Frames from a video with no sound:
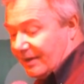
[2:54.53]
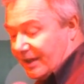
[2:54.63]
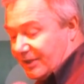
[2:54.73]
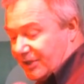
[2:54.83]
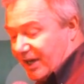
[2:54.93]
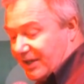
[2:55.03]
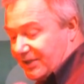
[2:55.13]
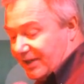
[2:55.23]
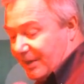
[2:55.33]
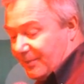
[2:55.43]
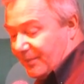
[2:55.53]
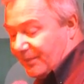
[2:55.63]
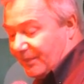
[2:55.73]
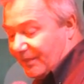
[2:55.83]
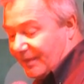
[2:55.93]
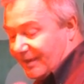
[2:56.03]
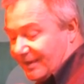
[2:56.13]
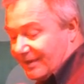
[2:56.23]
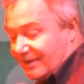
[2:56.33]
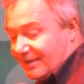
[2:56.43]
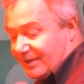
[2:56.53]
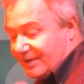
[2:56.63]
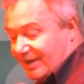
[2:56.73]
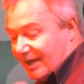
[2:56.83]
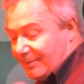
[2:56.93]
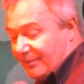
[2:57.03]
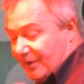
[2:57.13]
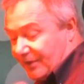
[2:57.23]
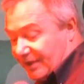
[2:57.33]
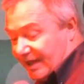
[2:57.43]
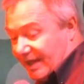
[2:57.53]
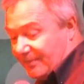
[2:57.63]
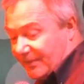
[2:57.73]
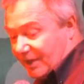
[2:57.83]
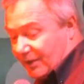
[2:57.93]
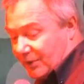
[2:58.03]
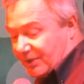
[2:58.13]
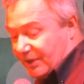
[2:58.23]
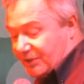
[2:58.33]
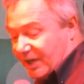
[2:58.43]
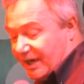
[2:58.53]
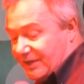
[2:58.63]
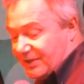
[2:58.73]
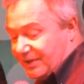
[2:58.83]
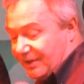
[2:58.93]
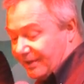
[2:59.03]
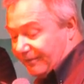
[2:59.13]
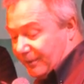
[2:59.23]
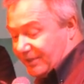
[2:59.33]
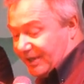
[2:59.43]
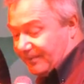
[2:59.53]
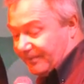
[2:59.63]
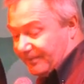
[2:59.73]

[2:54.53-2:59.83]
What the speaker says: I can change the time of the delay. I can also change the filter.